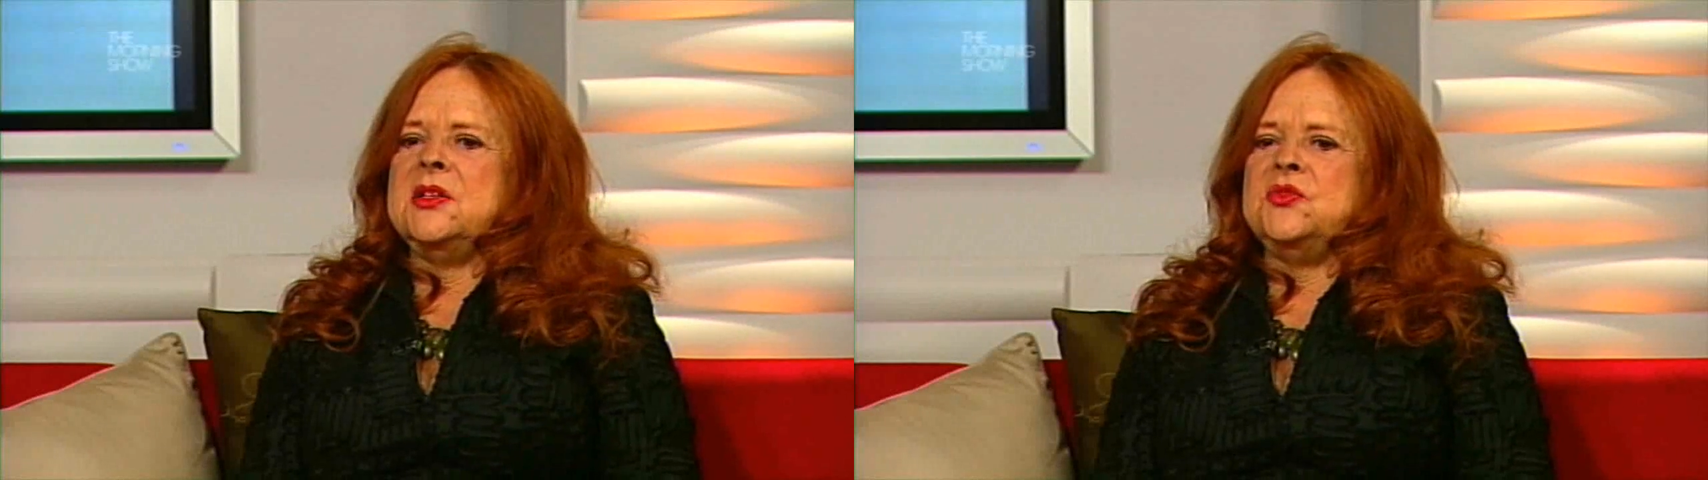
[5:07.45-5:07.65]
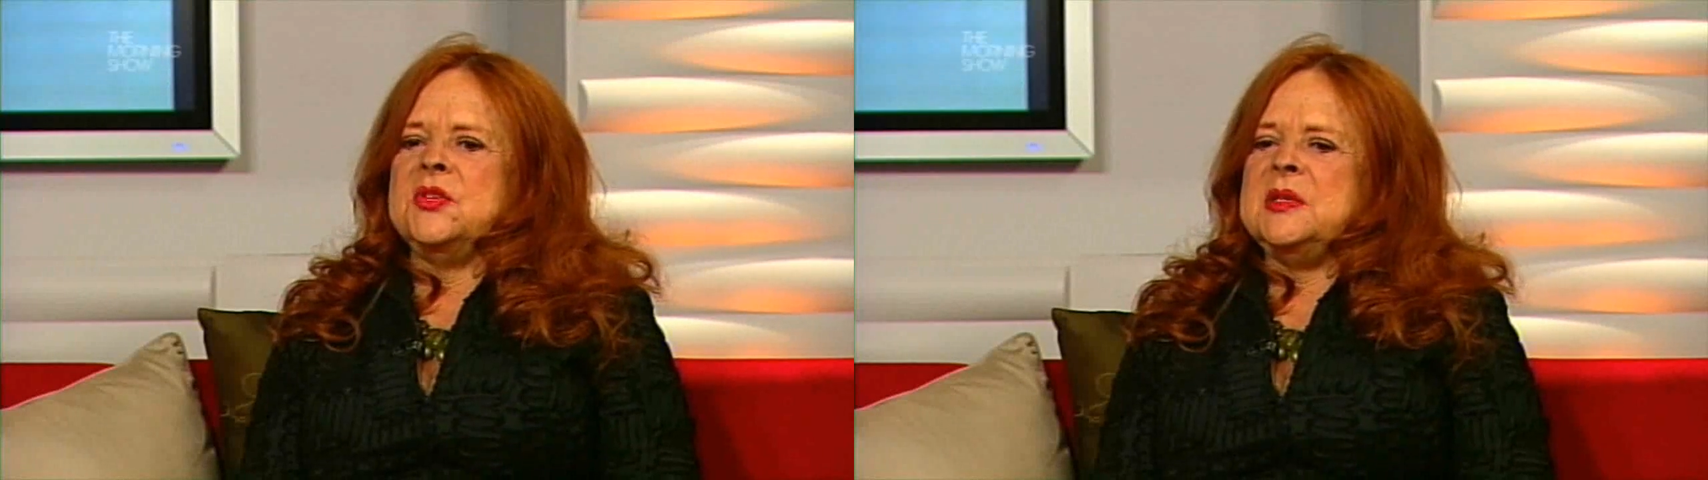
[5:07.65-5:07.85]

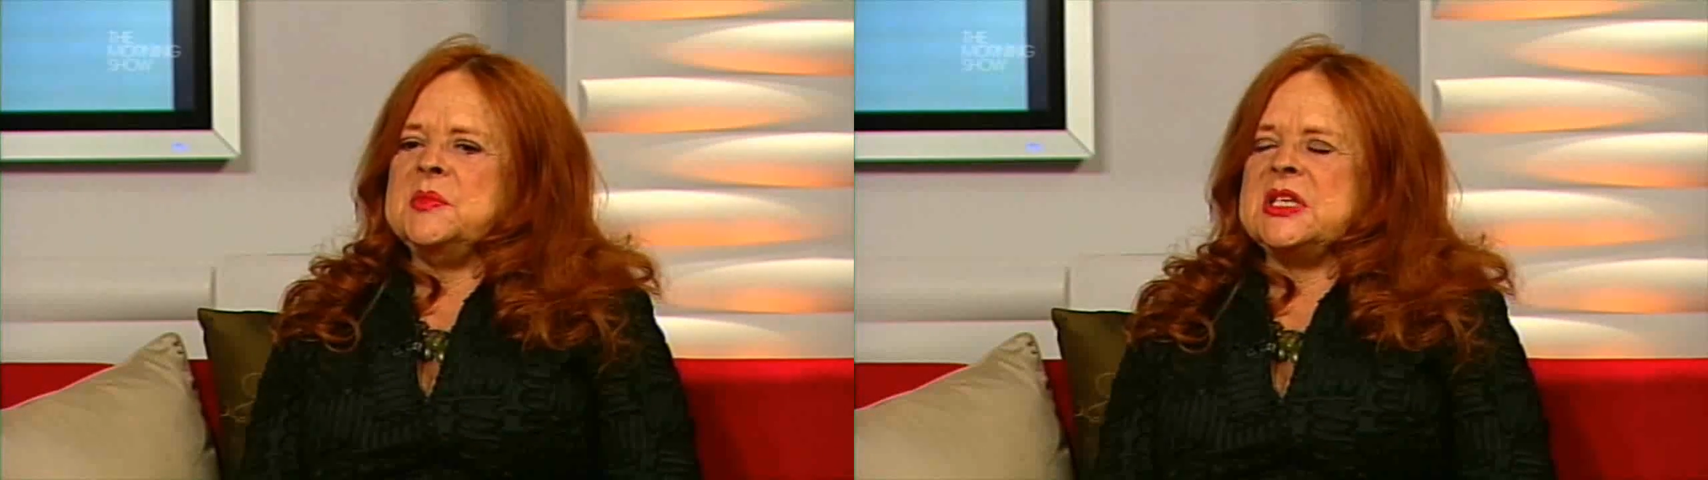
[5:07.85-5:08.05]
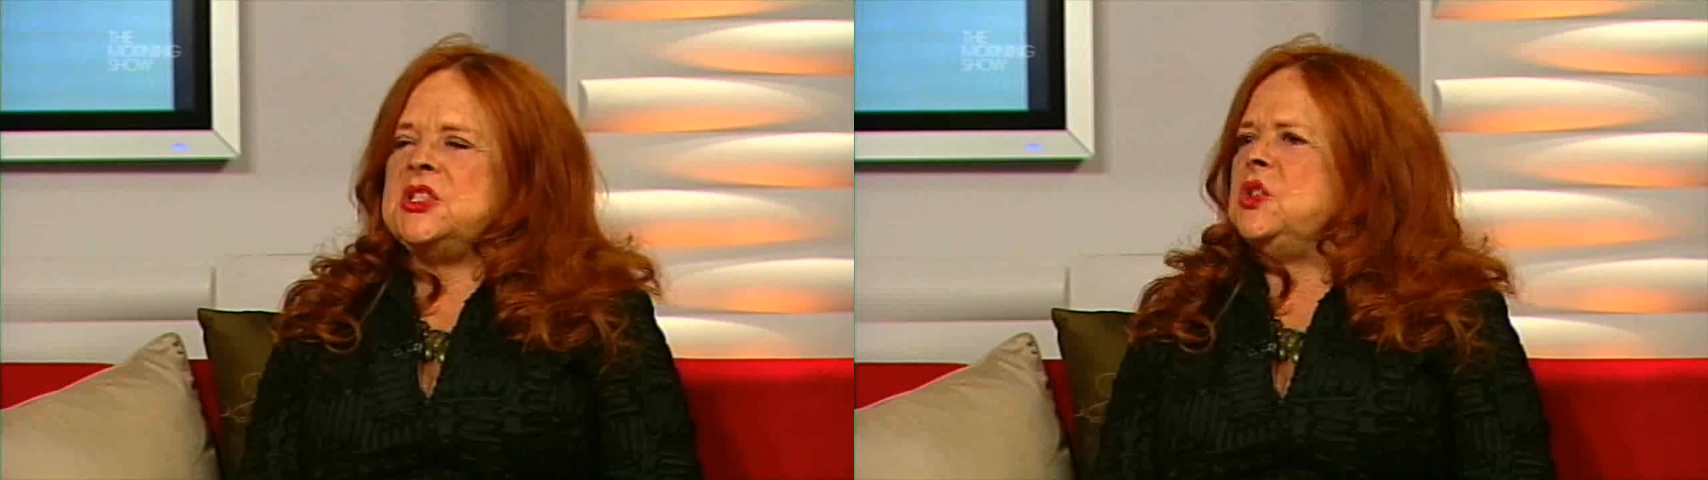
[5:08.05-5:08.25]
the
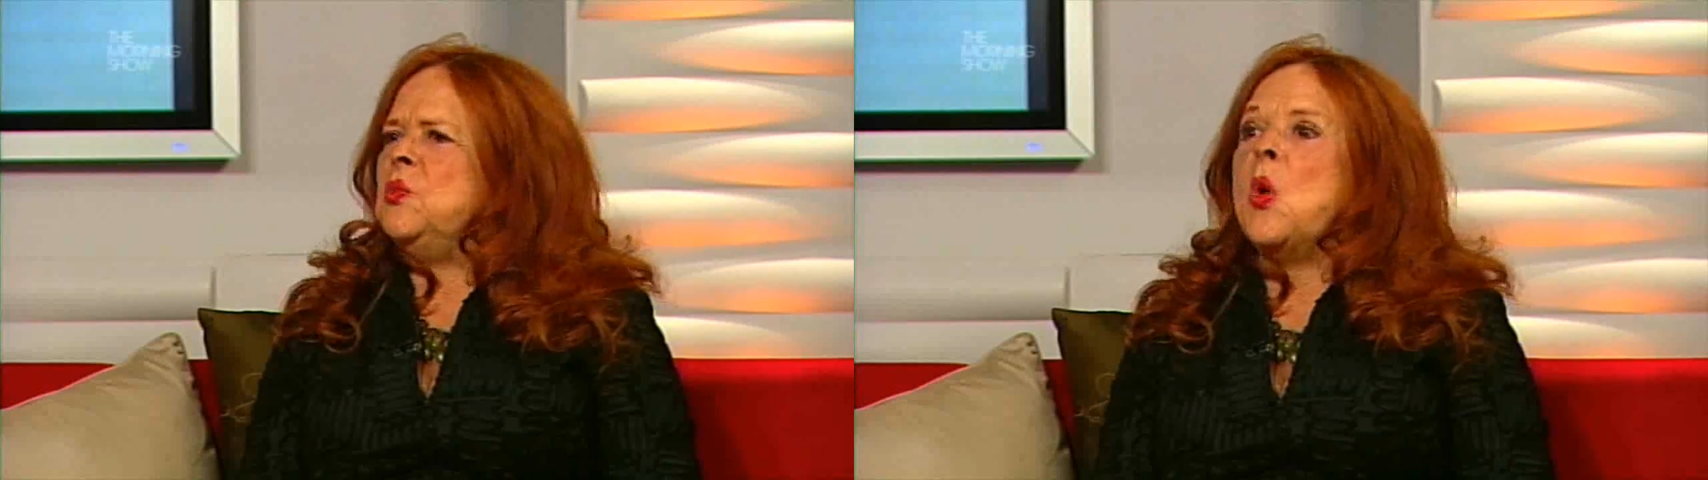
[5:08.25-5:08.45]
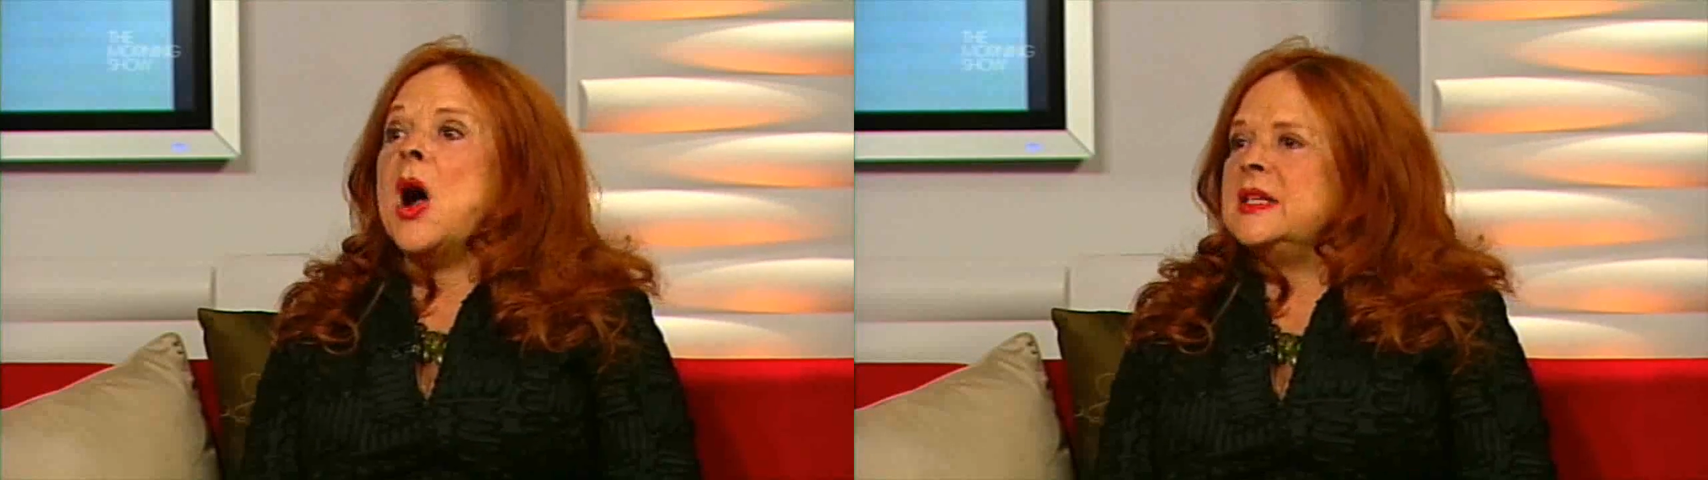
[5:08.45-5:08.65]
dreams that she
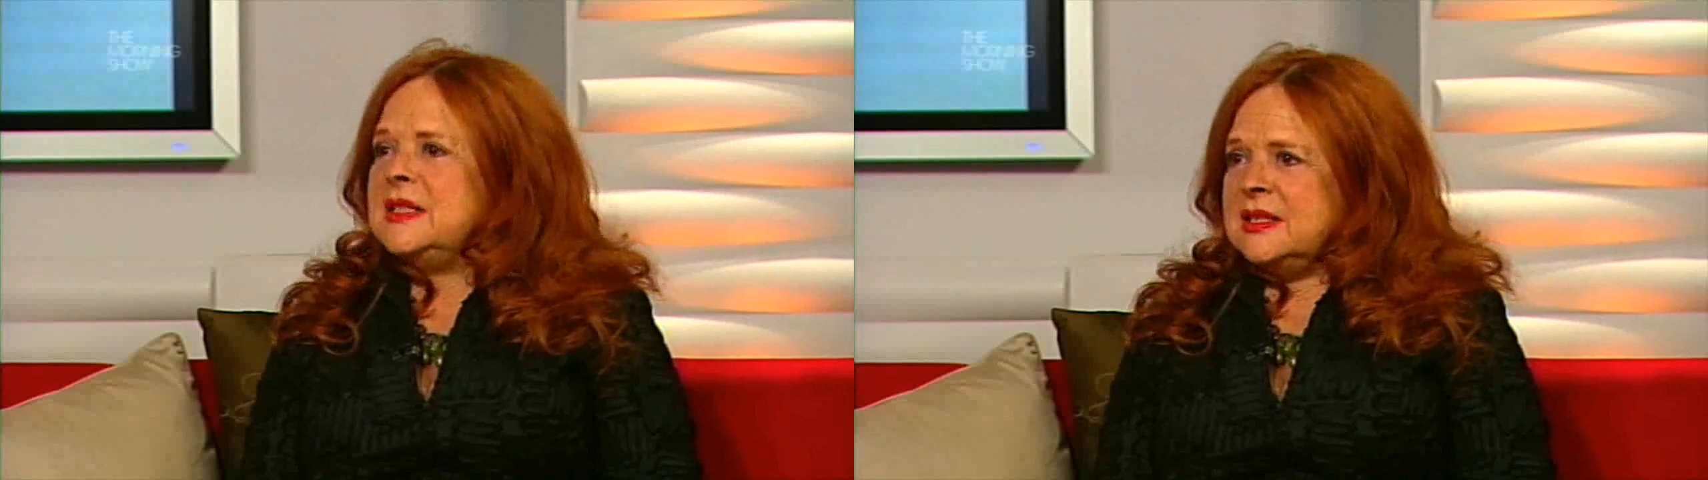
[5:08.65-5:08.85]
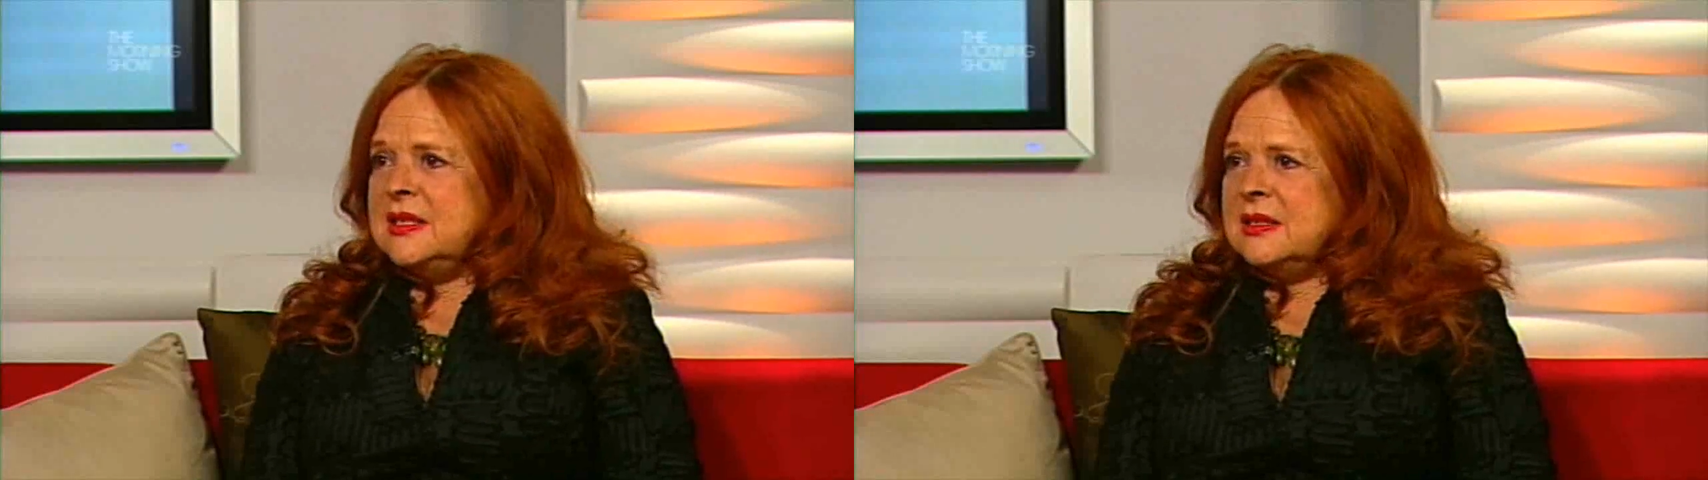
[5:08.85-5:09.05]

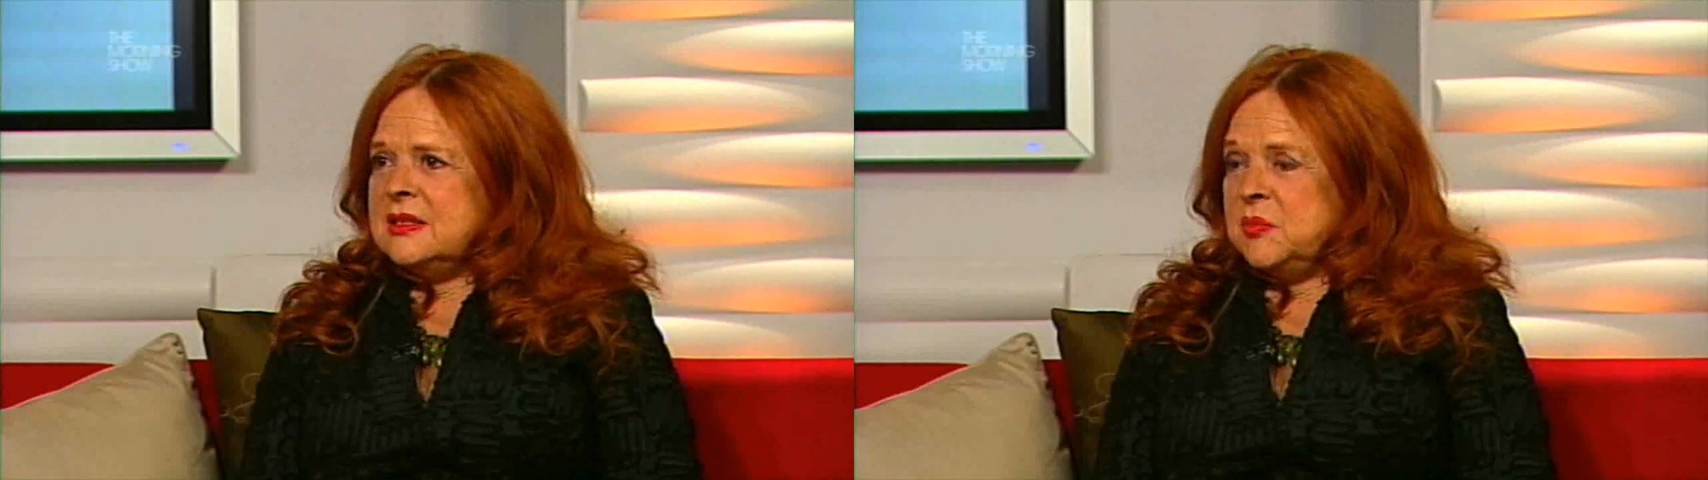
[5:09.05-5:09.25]
wanted